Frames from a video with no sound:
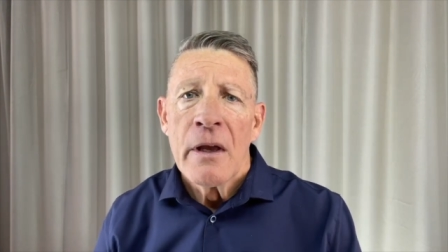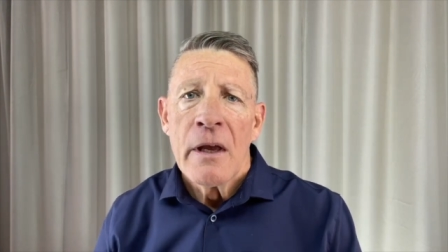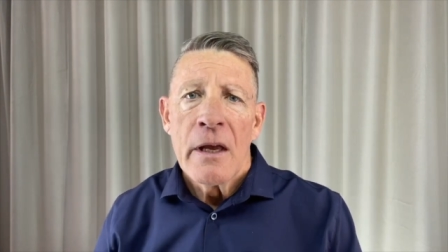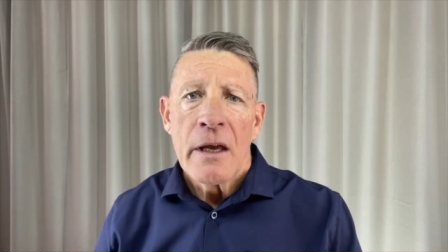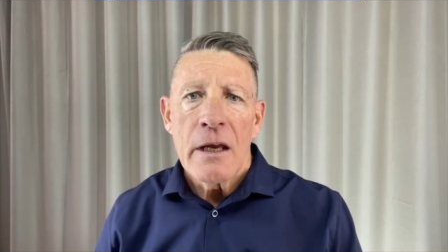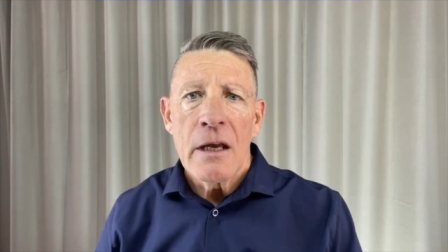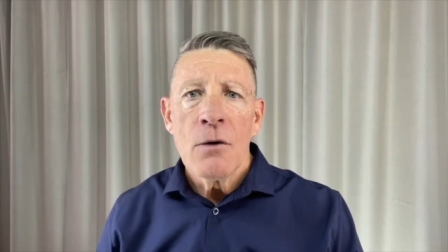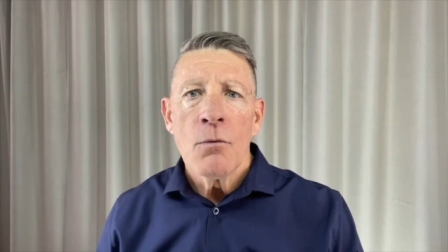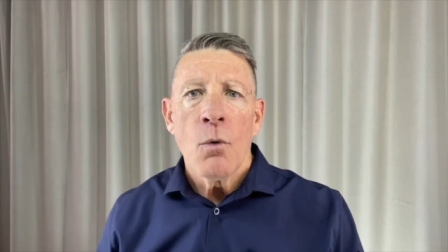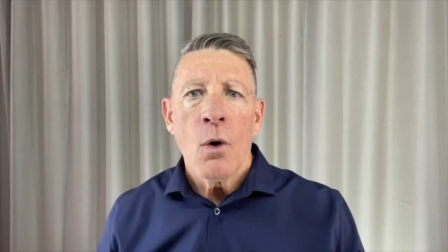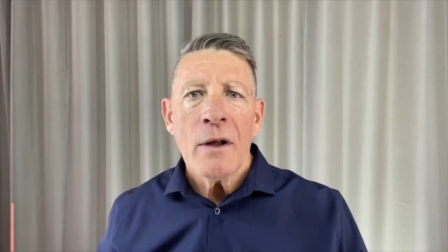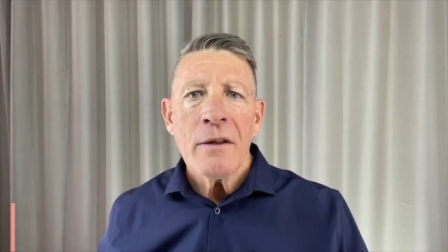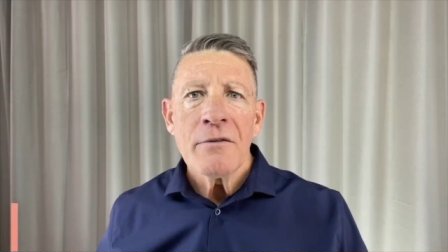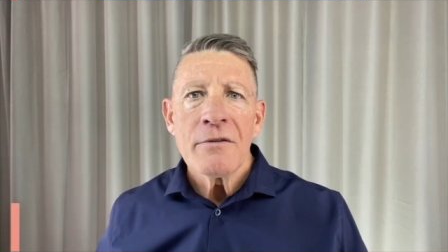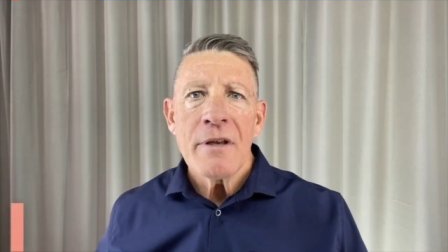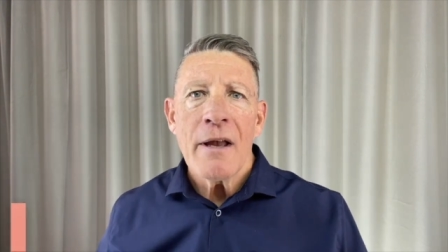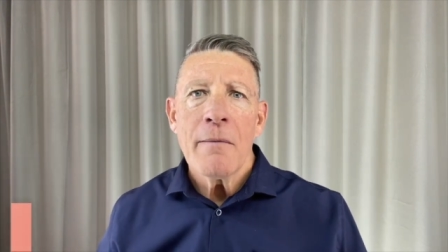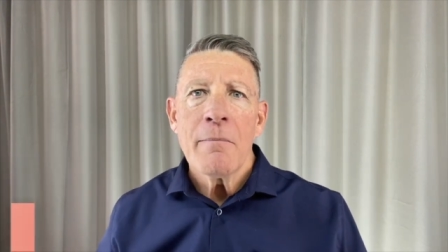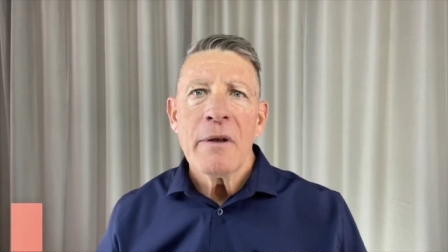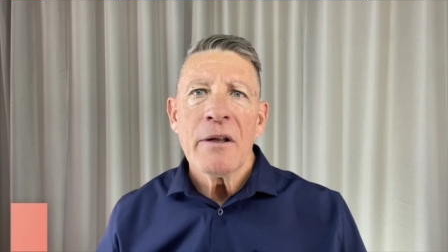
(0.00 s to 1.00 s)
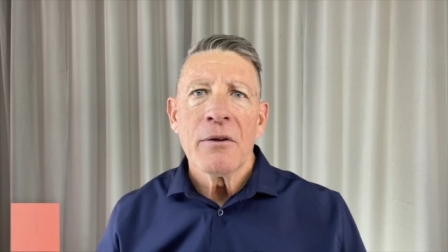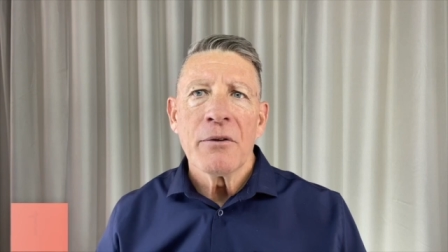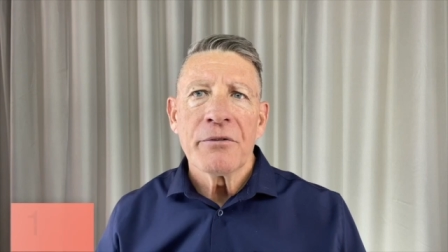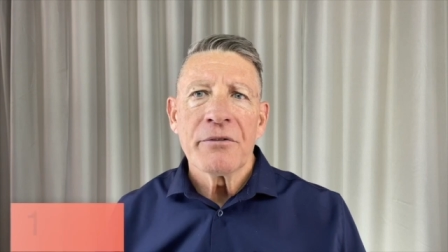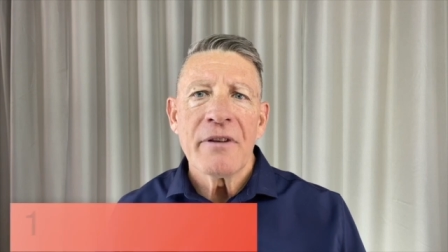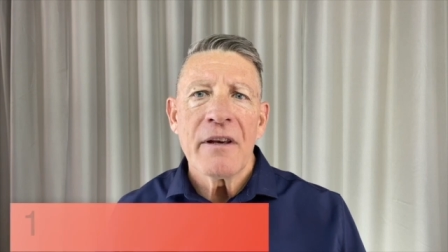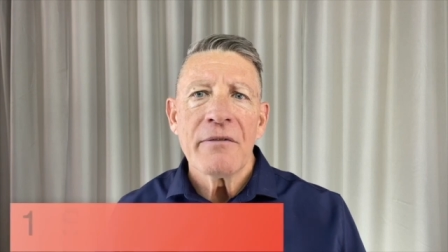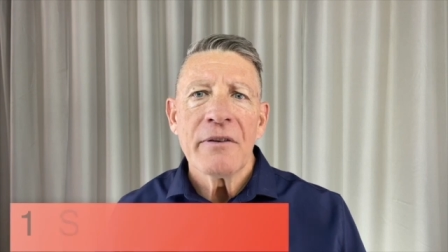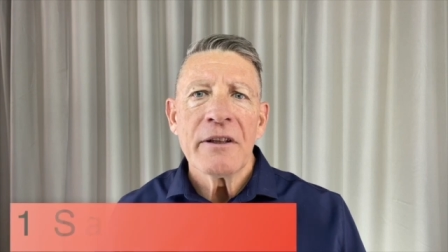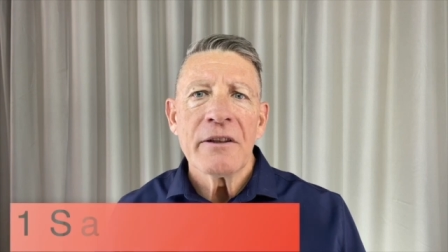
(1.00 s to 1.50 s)
In 1 Samuel
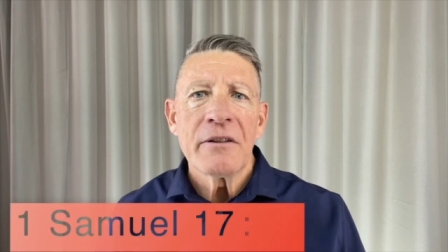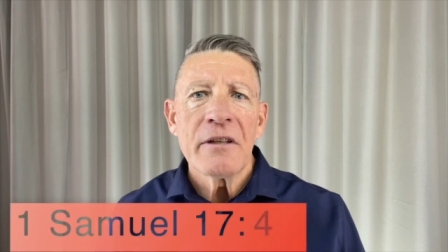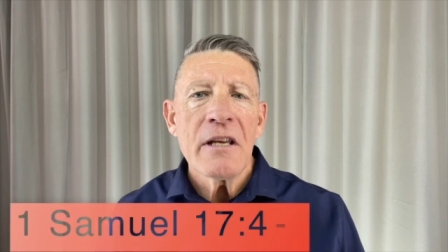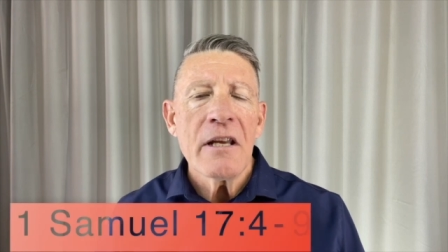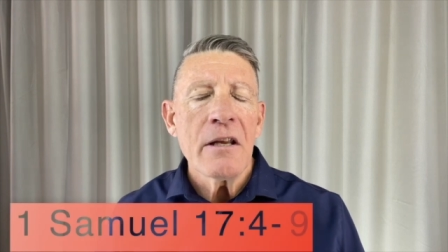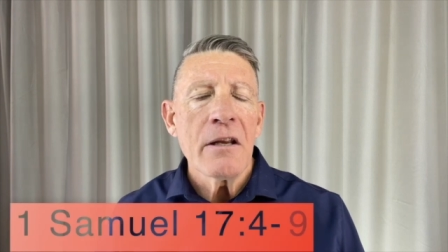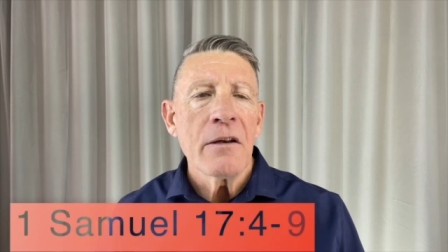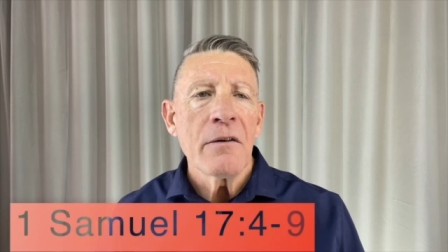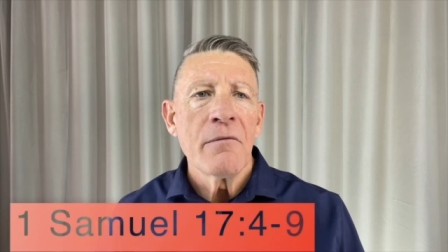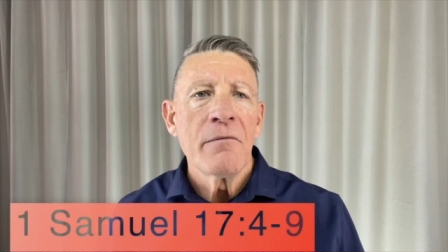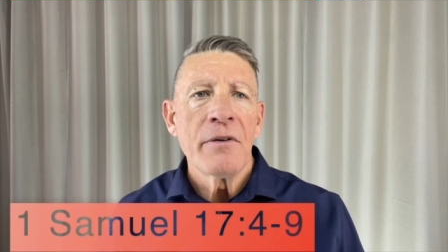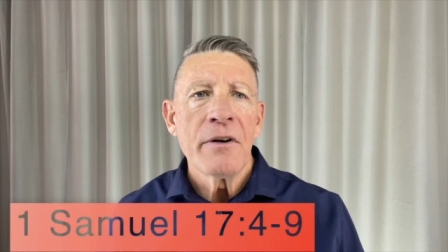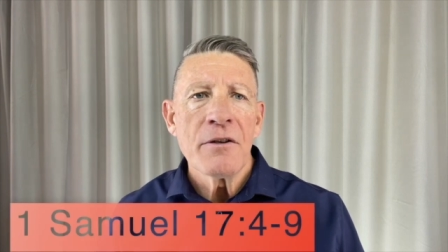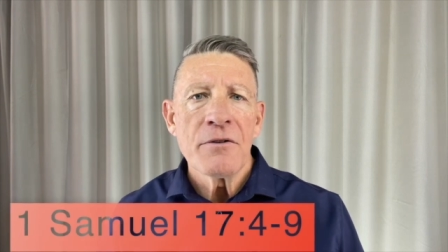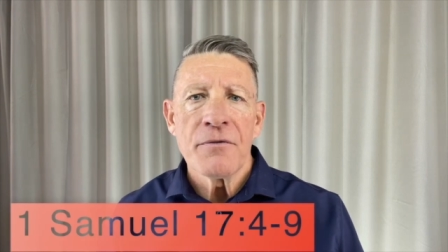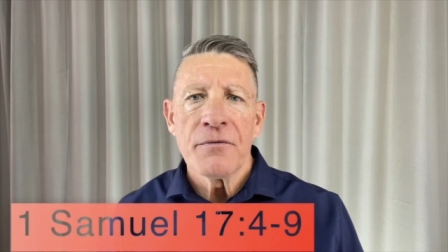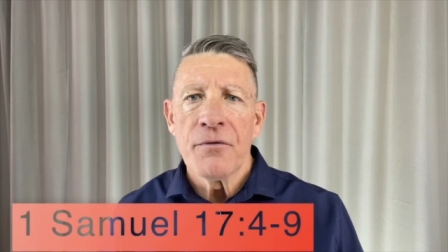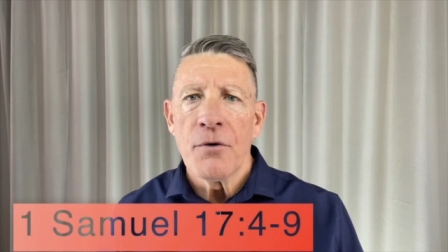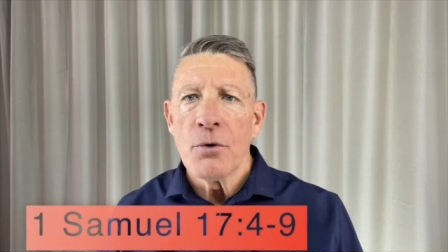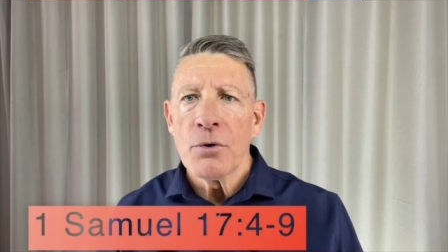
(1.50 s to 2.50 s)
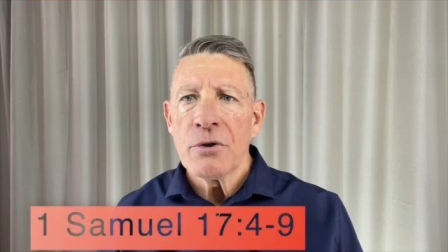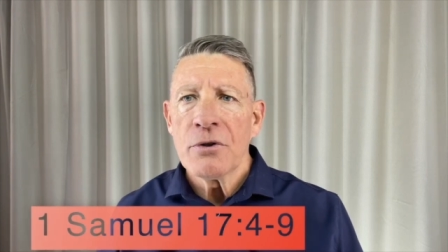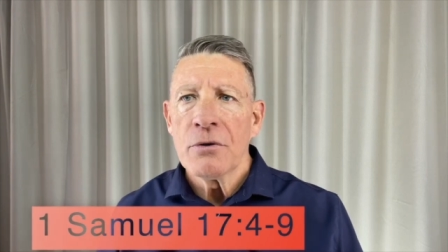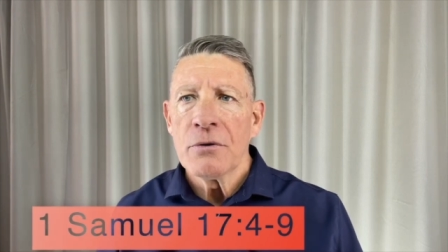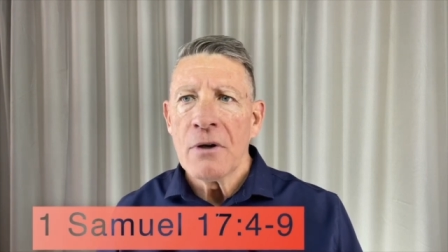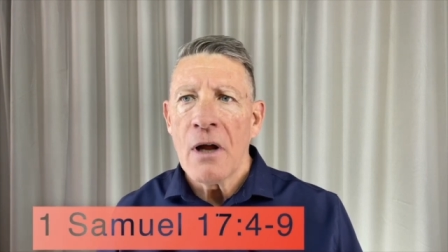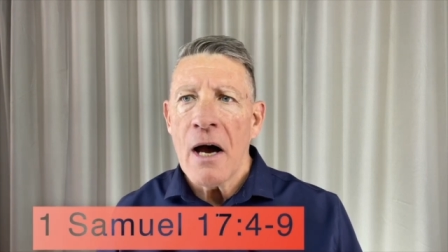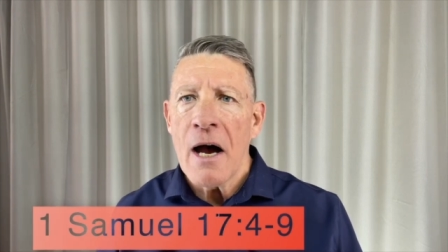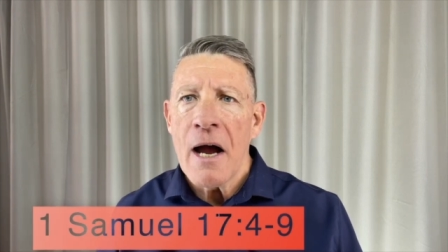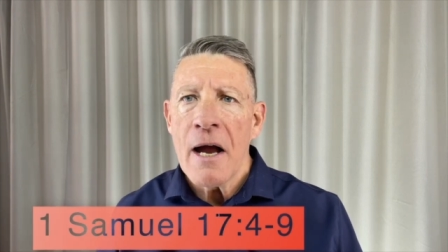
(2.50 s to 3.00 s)
17, verse 4 to
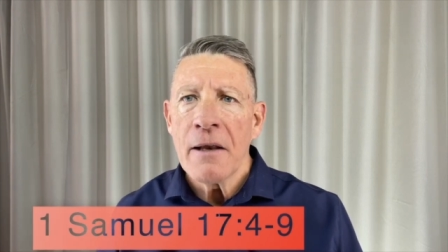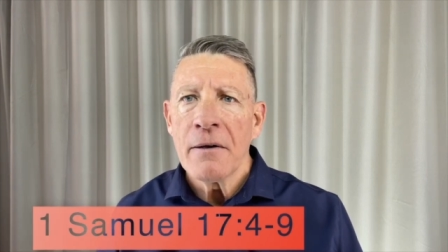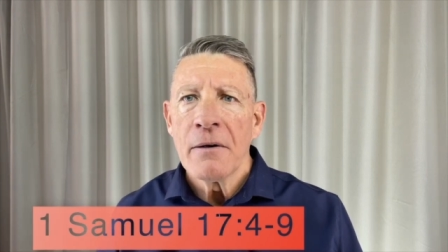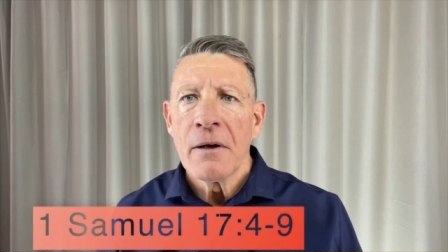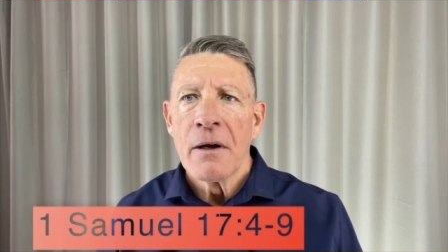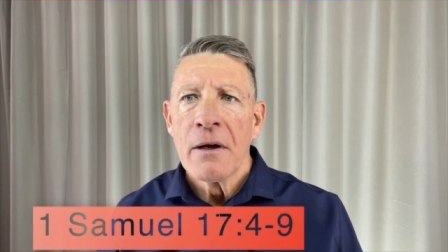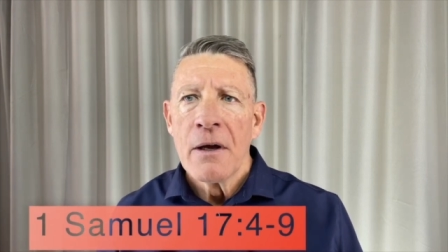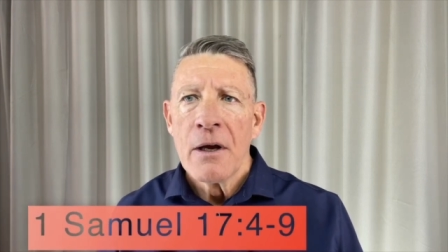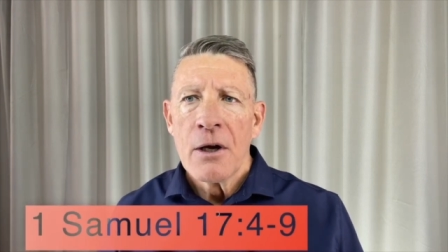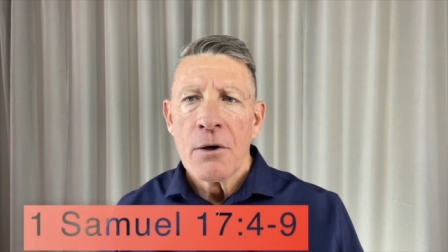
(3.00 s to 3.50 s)
9,